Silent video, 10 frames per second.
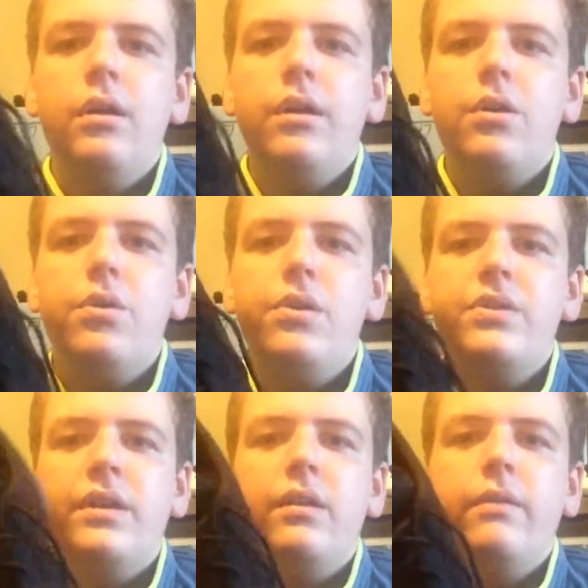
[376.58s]
They're
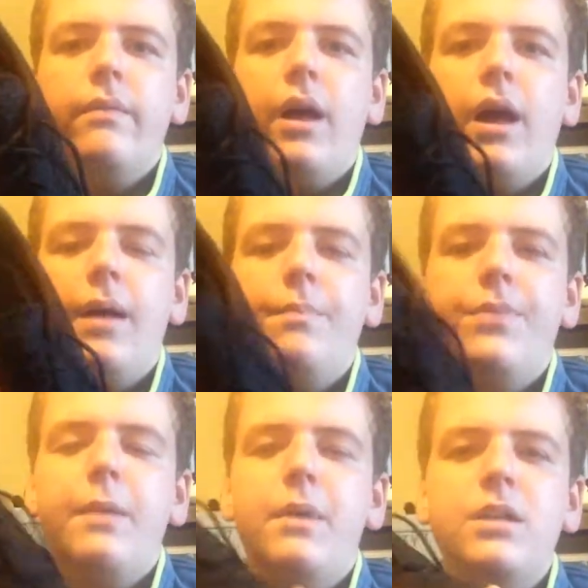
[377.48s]
creasing.
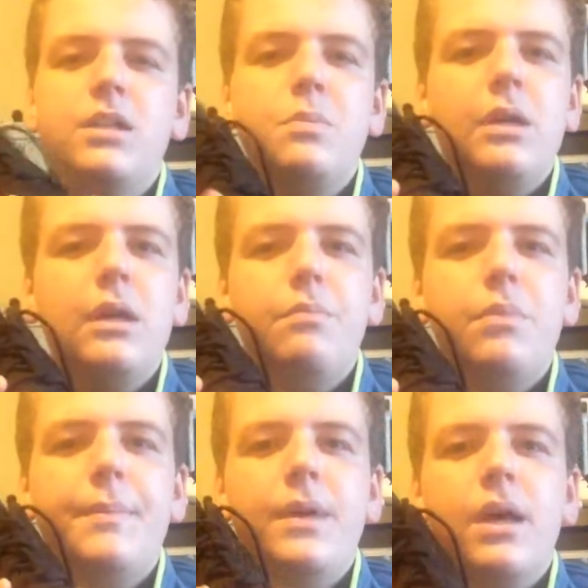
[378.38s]
That might just be
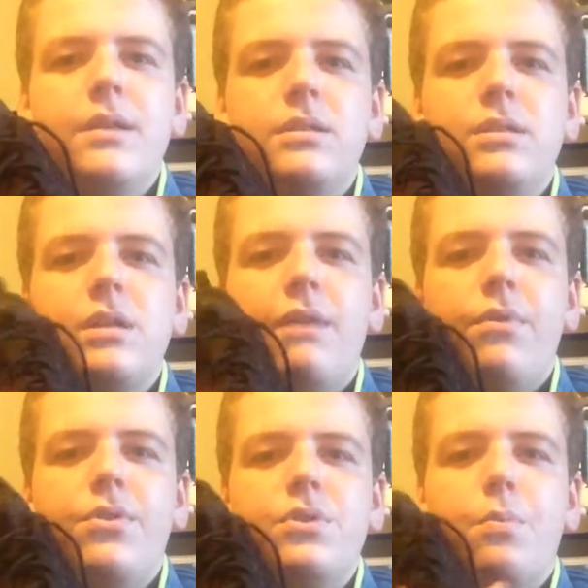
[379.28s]
because it's not
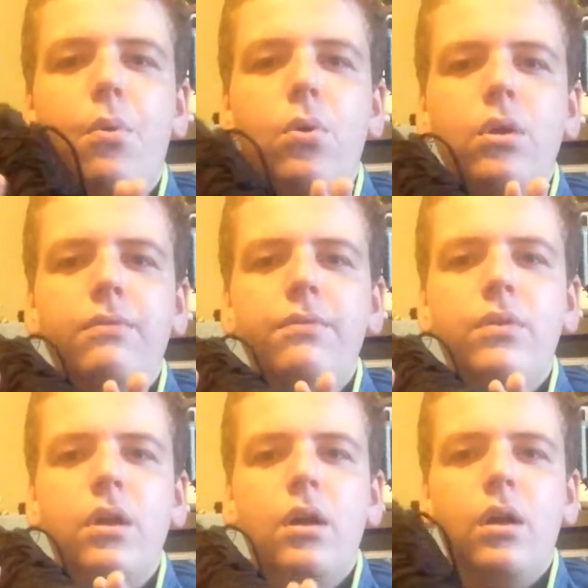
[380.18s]
very supportive,
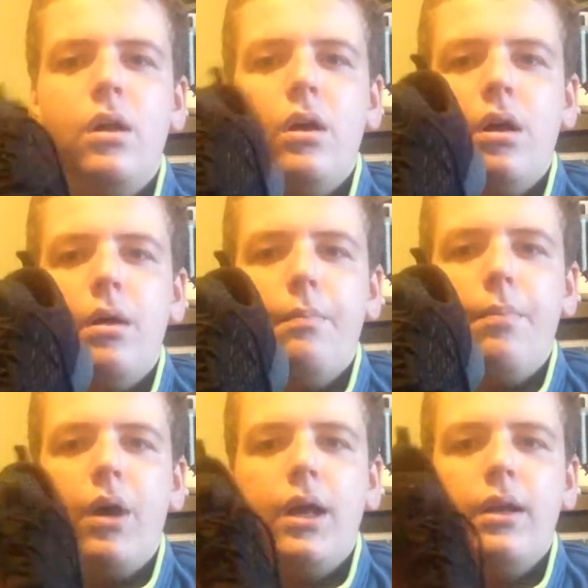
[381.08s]

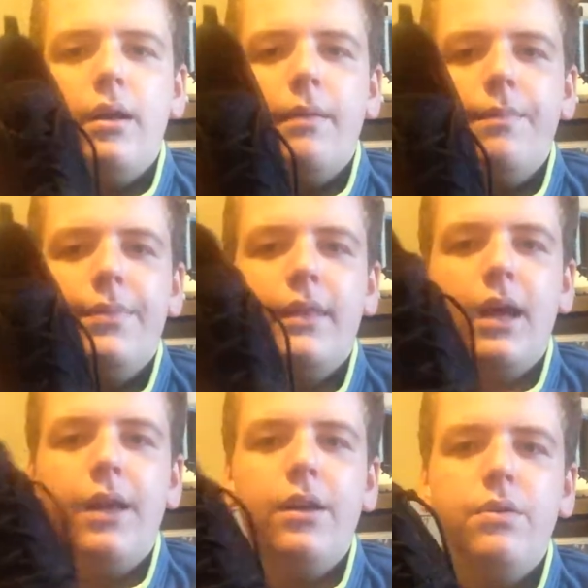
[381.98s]
but
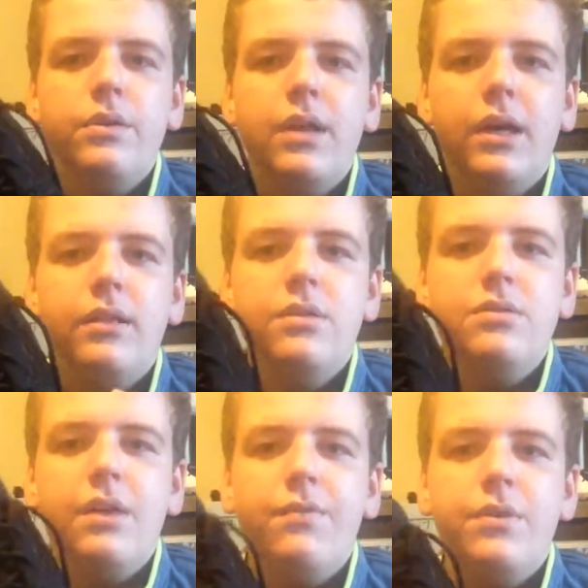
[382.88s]
I noticed like there's
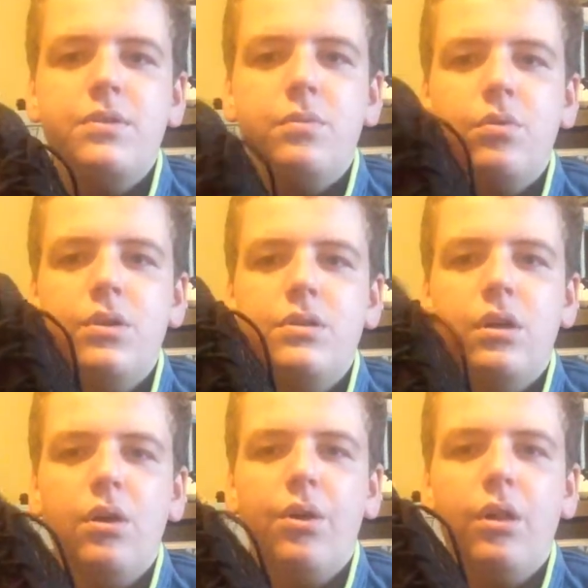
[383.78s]
definitely some
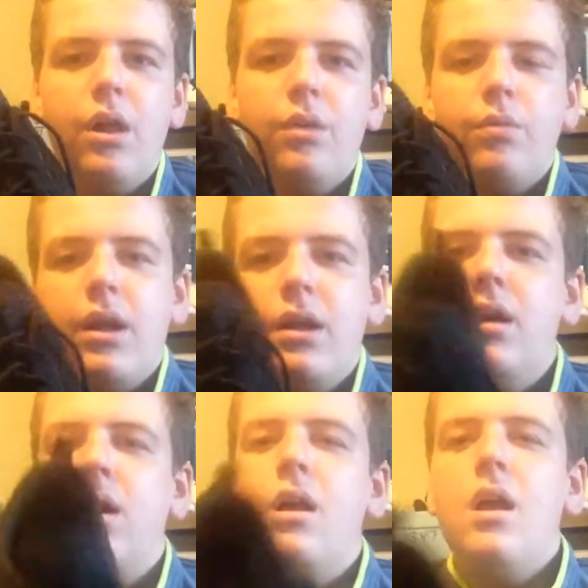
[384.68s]
creasing going on right
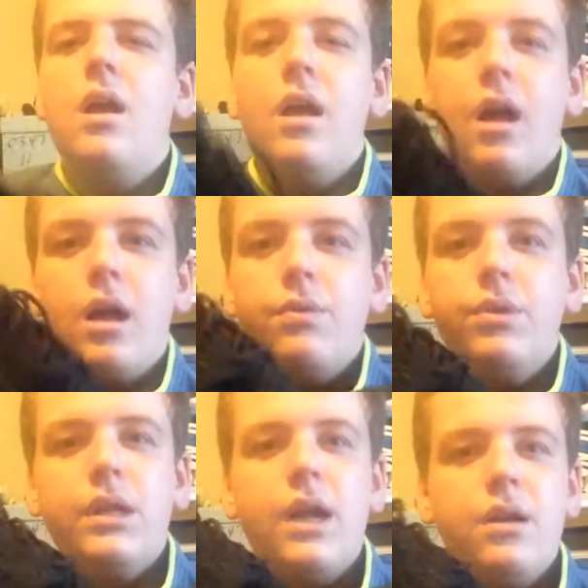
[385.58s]
here. I don't
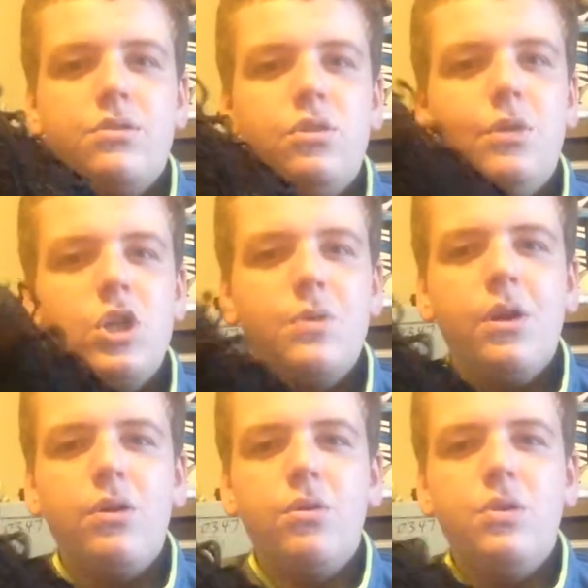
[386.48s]
really care too much
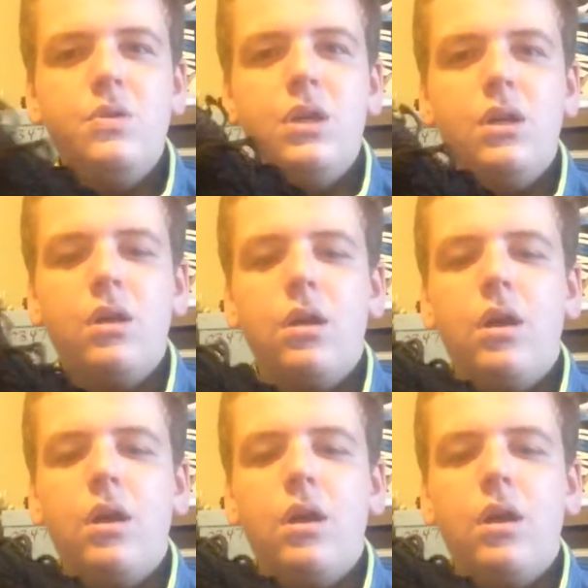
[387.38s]
about creasing,